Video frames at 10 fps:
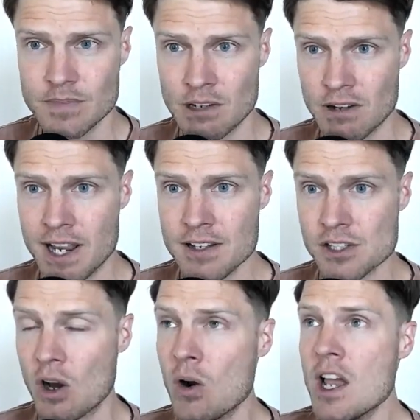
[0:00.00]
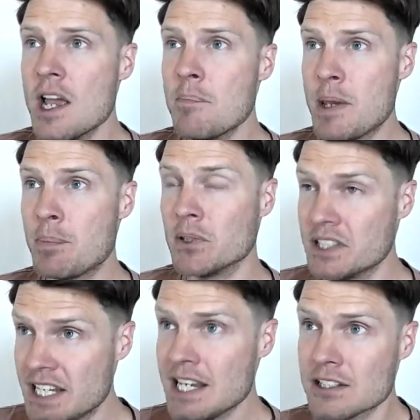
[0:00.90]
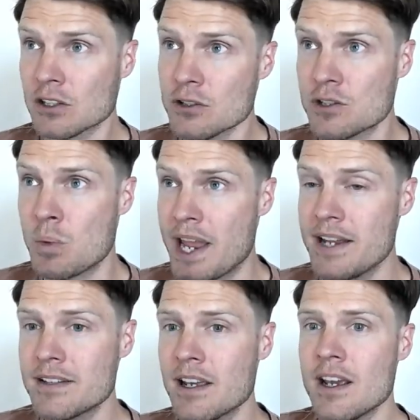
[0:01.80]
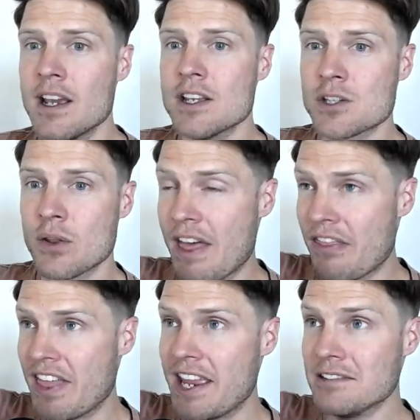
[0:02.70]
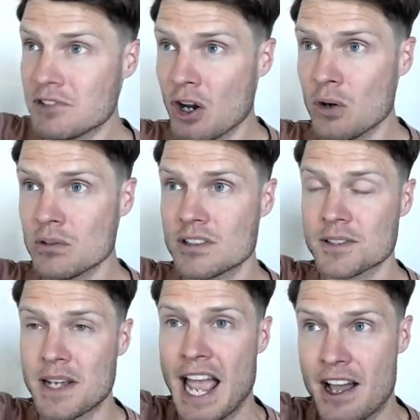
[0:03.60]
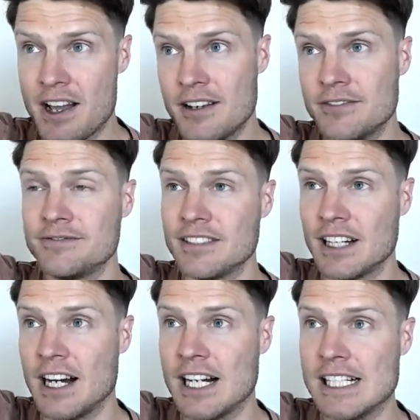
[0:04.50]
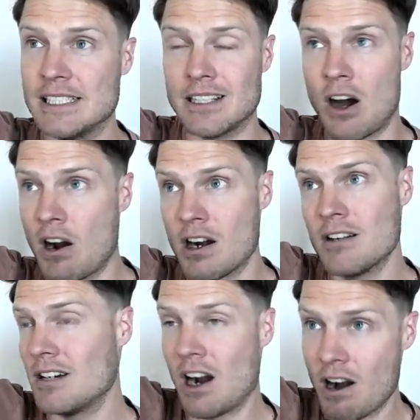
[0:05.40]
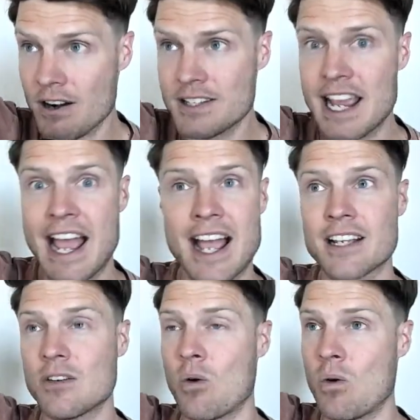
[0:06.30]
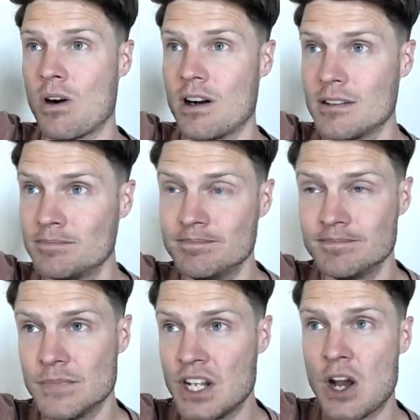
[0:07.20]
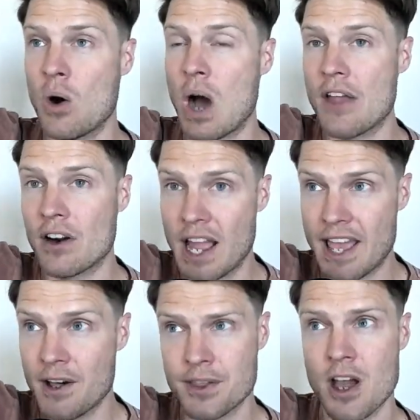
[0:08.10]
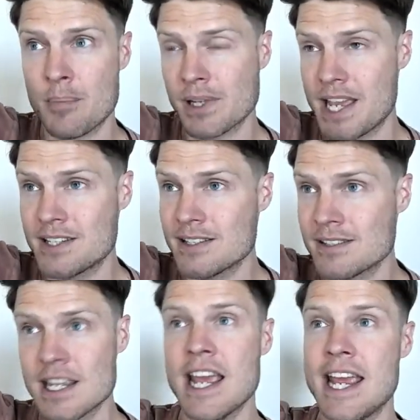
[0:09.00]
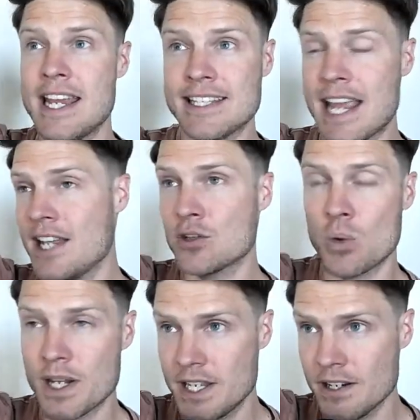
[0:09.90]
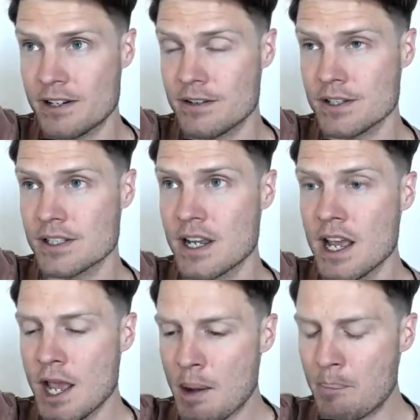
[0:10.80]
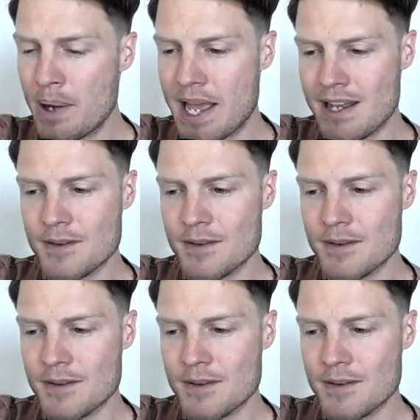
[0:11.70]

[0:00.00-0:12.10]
right? So people need to lose weight so that they don't have heart attack or, other health complications in 10, 20 years. But